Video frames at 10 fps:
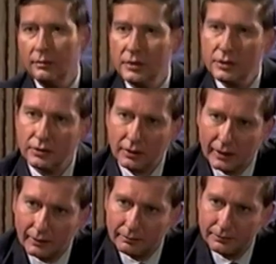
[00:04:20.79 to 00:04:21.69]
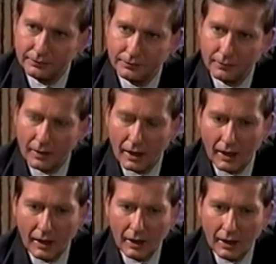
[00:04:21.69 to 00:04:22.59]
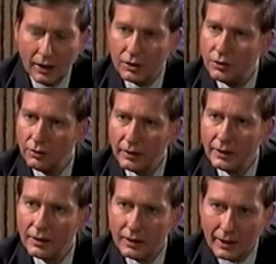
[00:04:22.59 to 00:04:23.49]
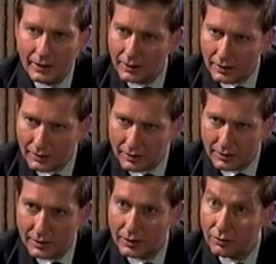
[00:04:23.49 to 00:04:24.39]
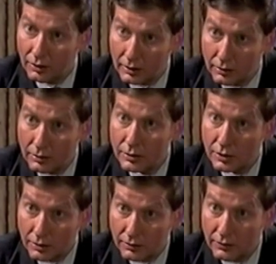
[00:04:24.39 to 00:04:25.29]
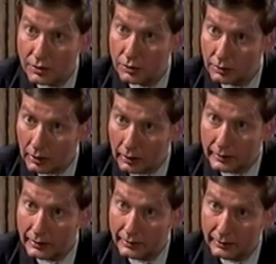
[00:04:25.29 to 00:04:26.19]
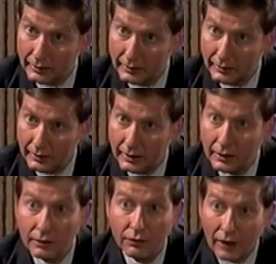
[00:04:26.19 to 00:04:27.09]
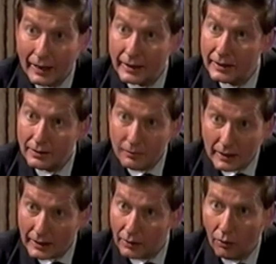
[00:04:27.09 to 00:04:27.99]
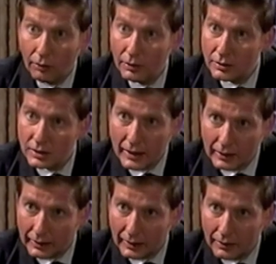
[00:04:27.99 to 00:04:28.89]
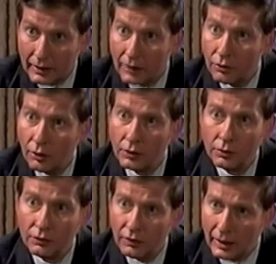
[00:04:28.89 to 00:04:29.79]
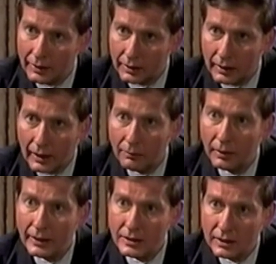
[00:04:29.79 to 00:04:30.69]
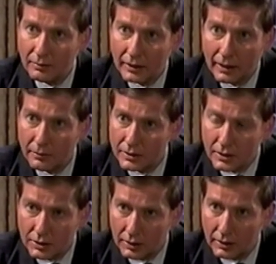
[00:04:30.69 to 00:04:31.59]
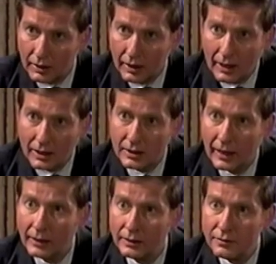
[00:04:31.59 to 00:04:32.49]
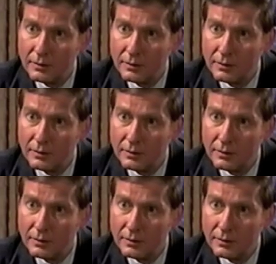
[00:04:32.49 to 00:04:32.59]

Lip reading: Mr. Graham, during the 10 years that your uncle served as your guardian, he confided in me almost daily that he thought your father had placed him in that position as an act of